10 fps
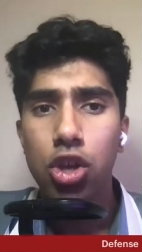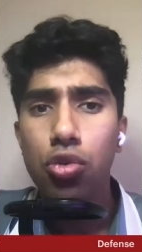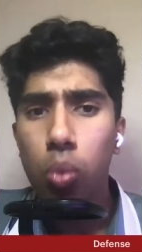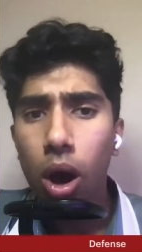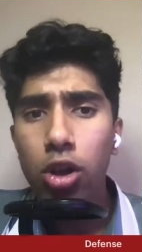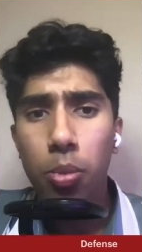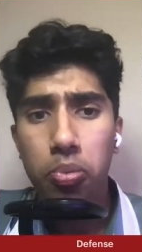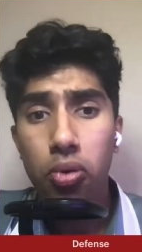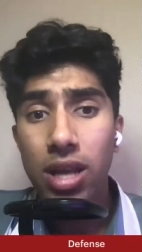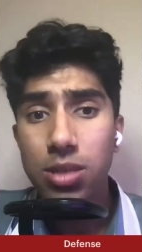You want your
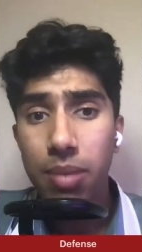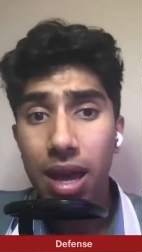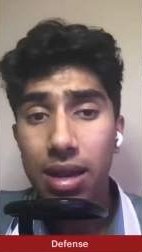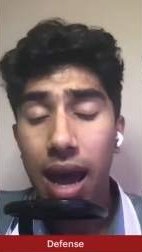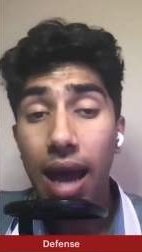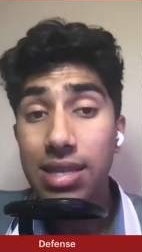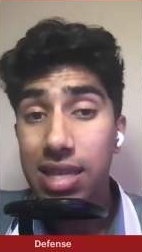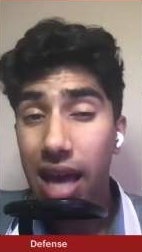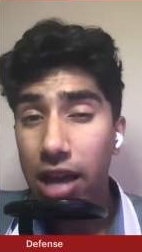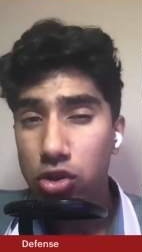press man
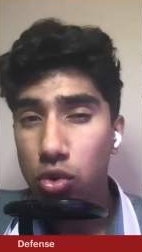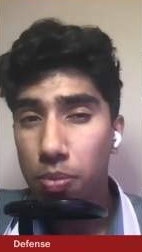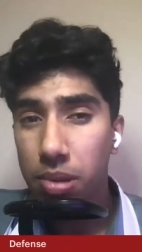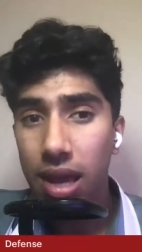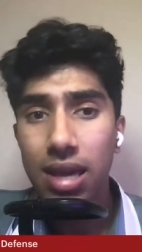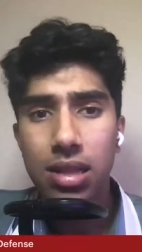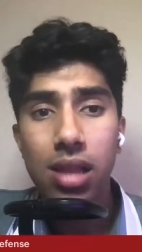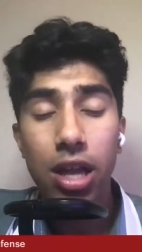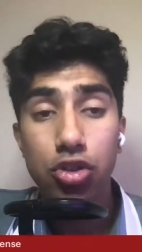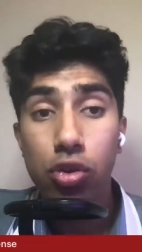guys, the guys who are playing at the
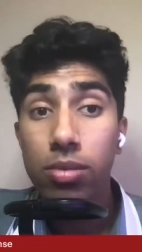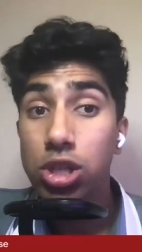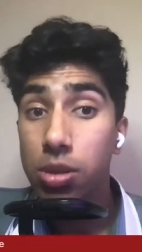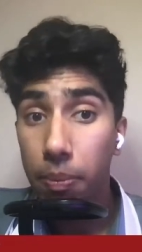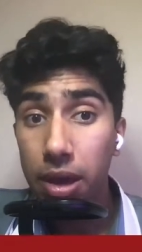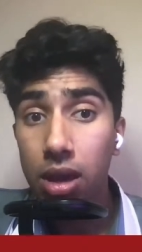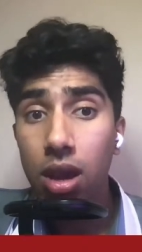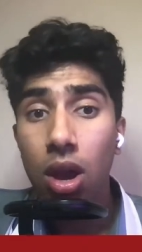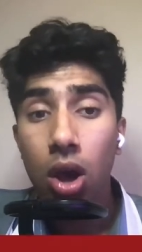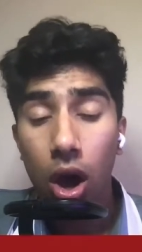line of scrimmage, to
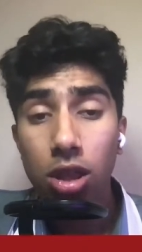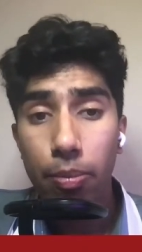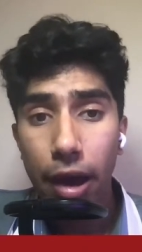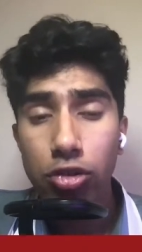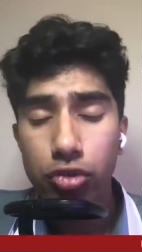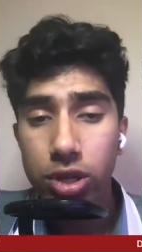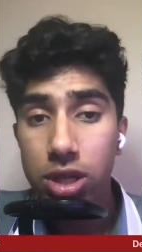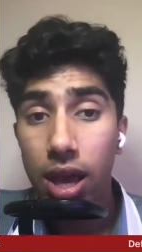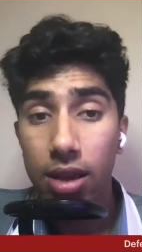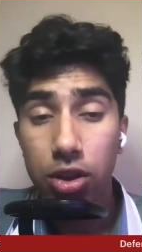be on the boundary
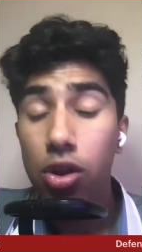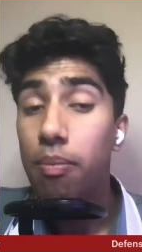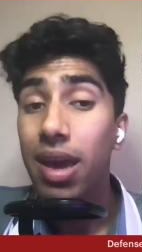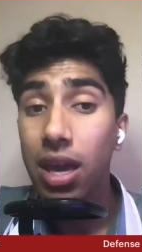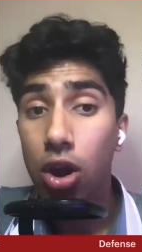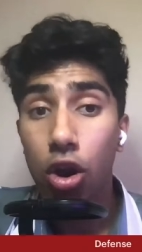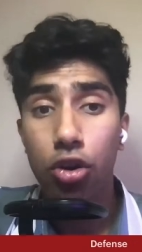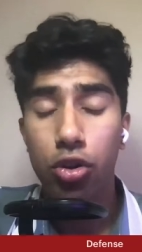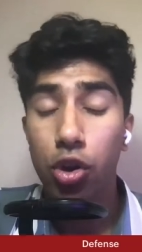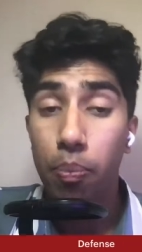side, make it
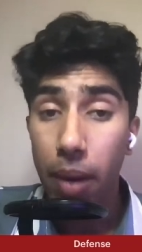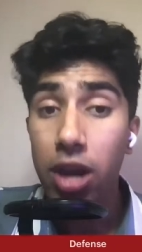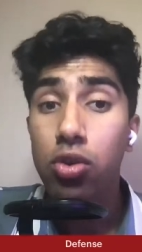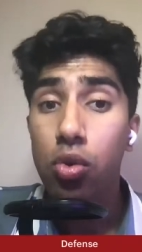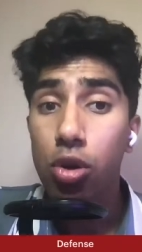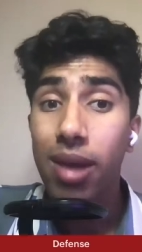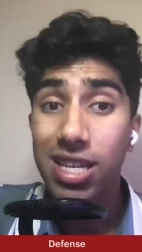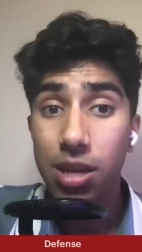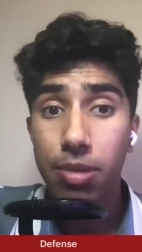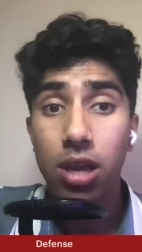harder. Your better
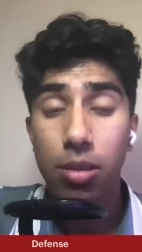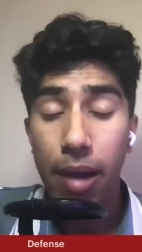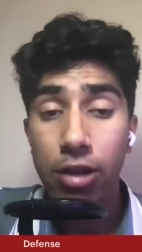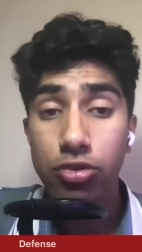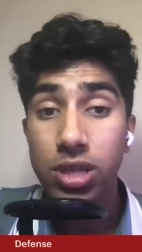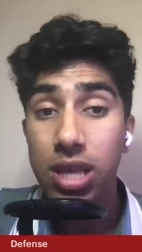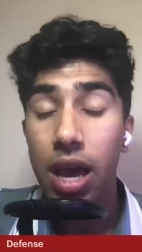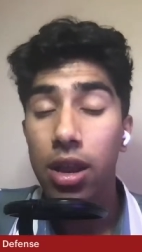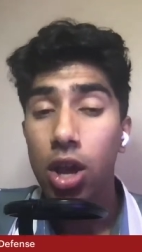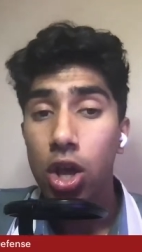cornerbacks to be on the boundary
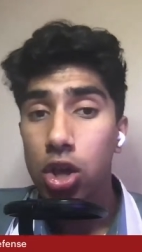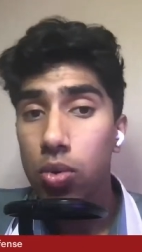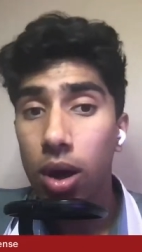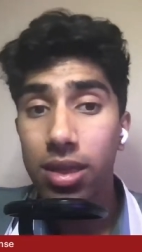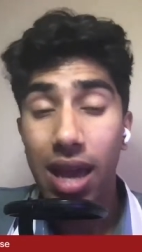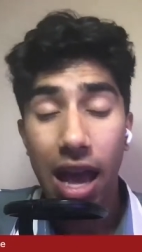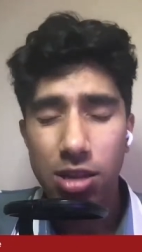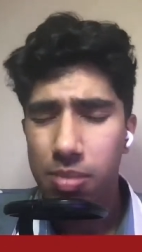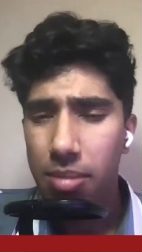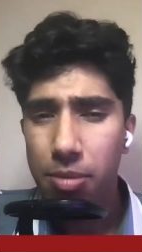side. You want the
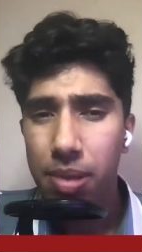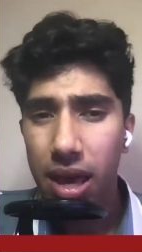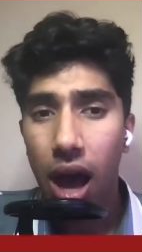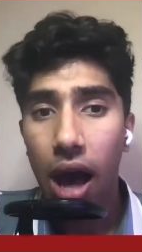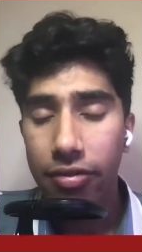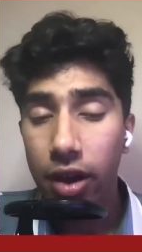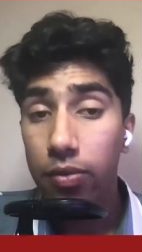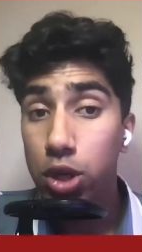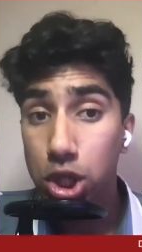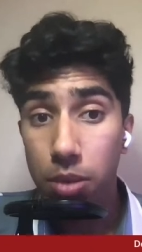guys maybe playing off
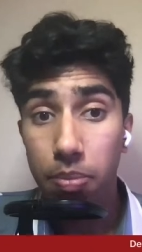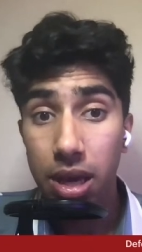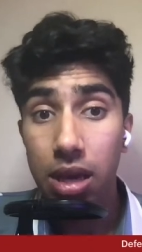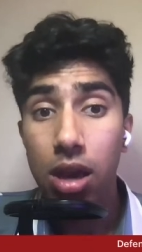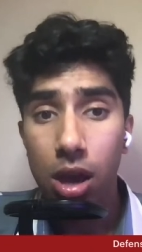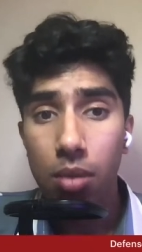coverage to be